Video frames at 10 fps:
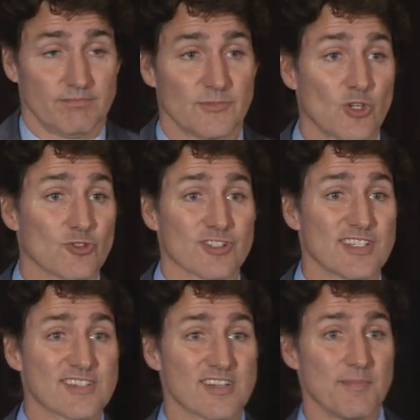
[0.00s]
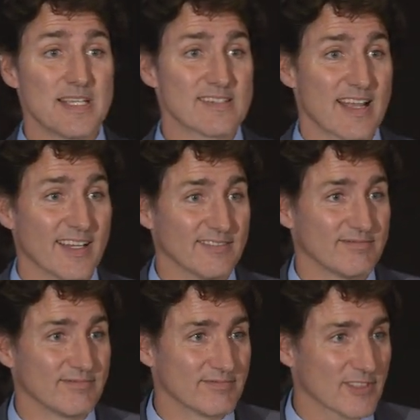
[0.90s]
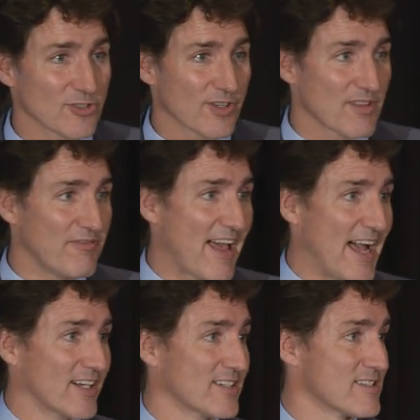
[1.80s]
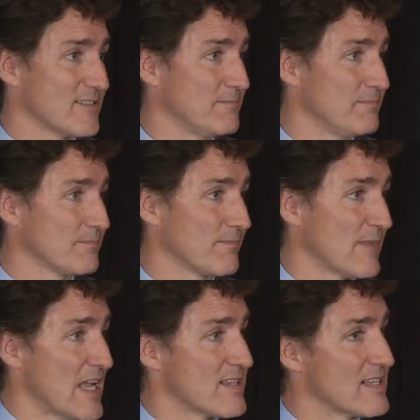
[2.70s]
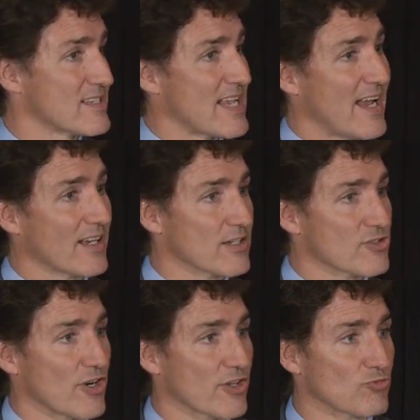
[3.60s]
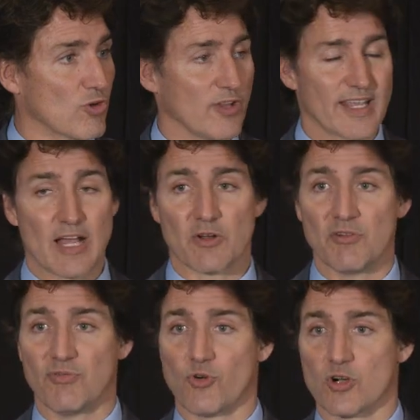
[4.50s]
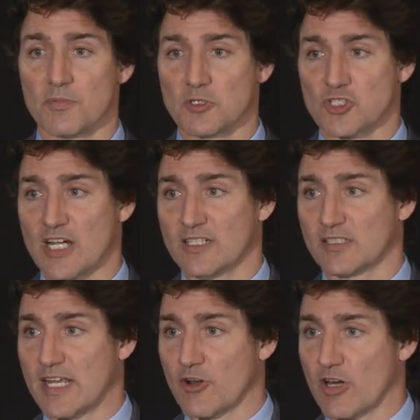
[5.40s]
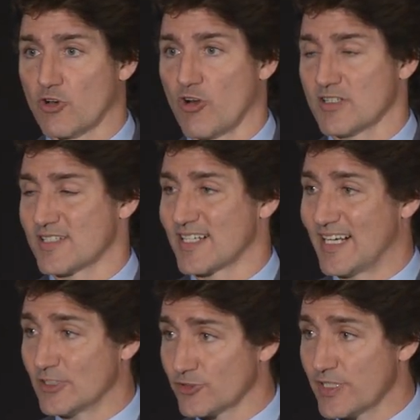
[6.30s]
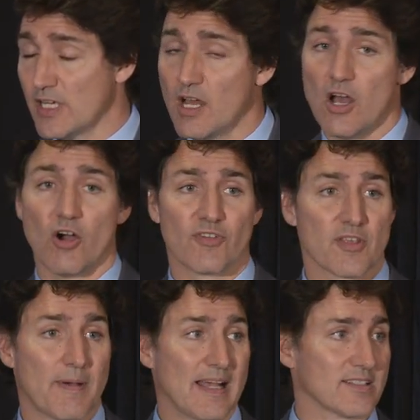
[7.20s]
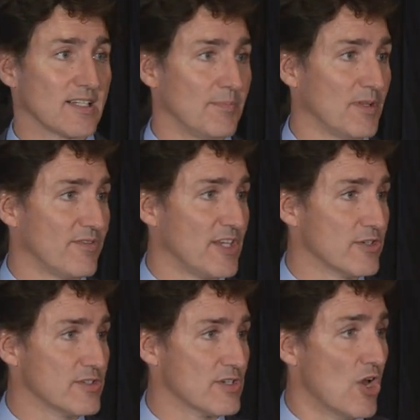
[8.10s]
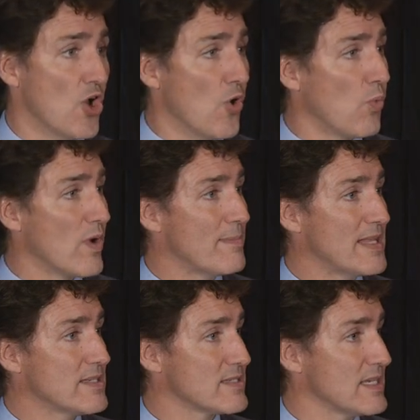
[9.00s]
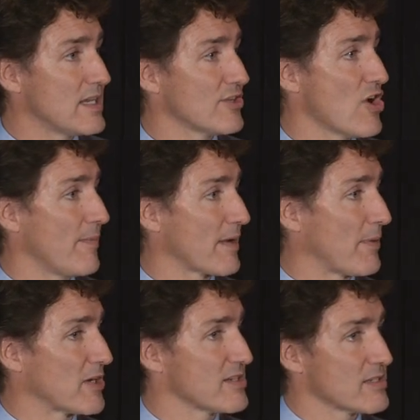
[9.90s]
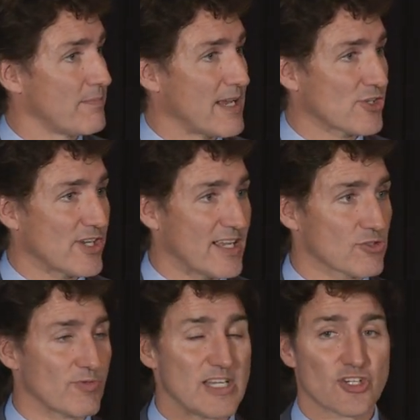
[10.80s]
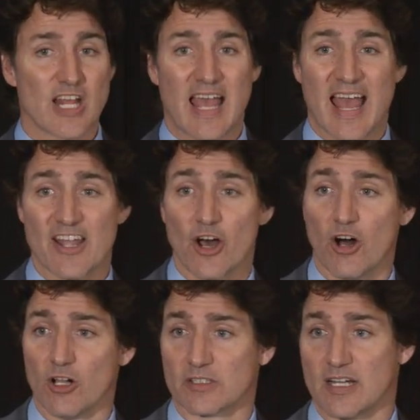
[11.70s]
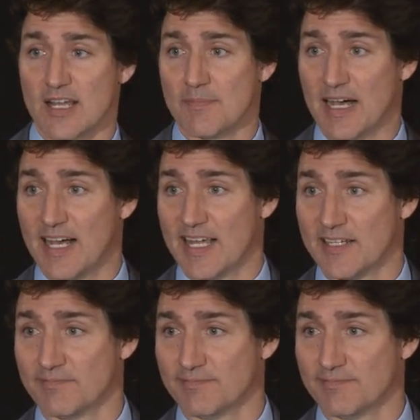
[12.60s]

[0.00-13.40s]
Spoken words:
And don't just listen to me say it. Let's look at the facts. Since Canada started rolling out affordable childcare across the country over the past couple of years, women's economic participation has reached an all-time high.